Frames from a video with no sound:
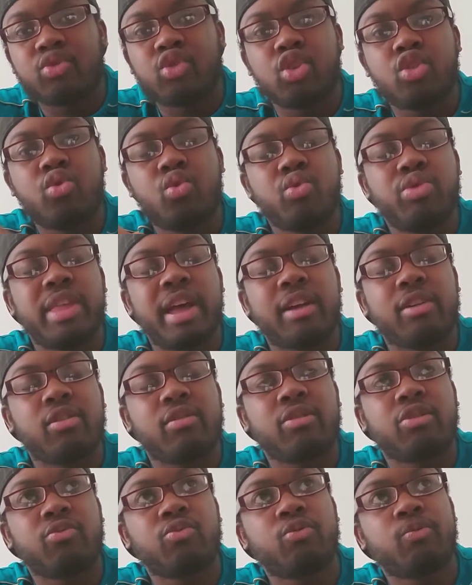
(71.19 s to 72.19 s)
She could
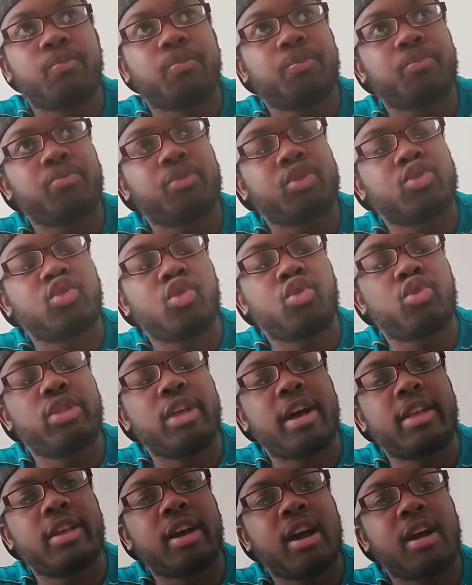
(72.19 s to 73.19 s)

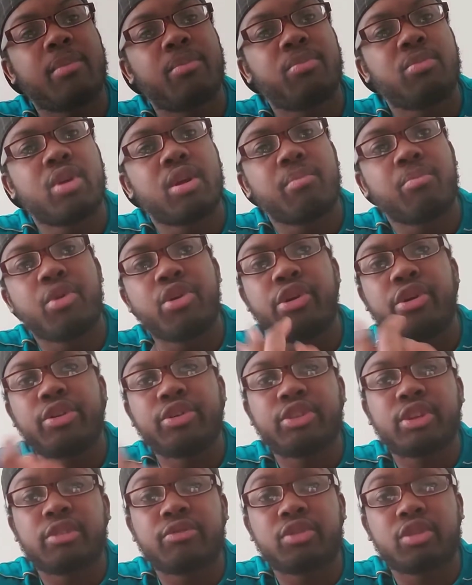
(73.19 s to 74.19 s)
not bring
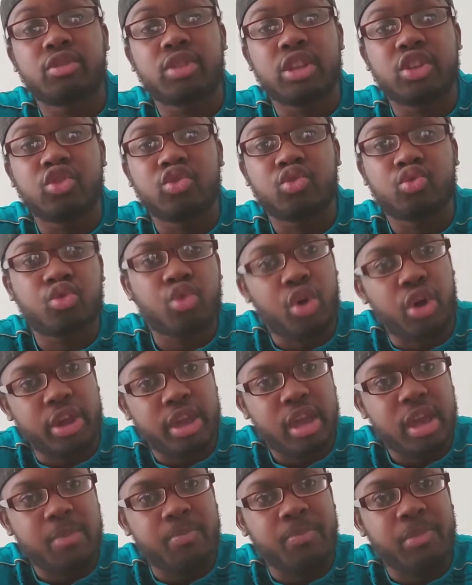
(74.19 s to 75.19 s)
herself to destroy
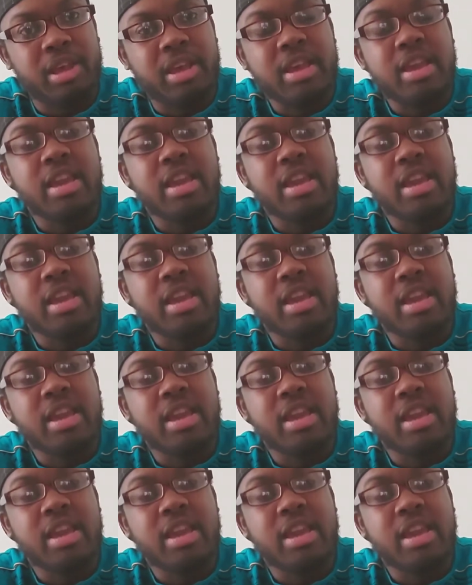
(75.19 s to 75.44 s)
him,